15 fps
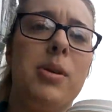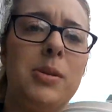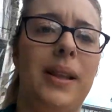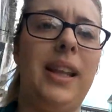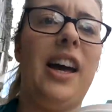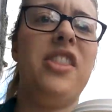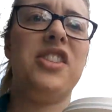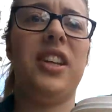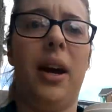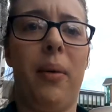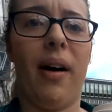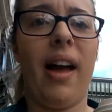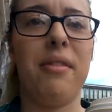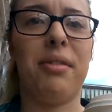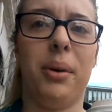it must be like the day
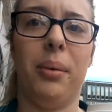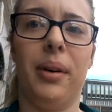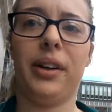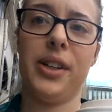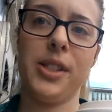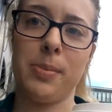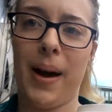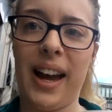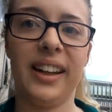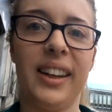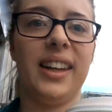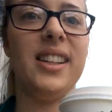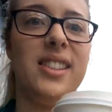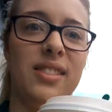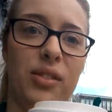where everyone goes back,
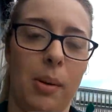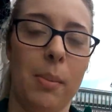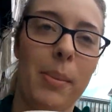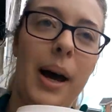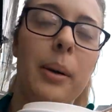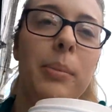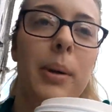kids have gone back,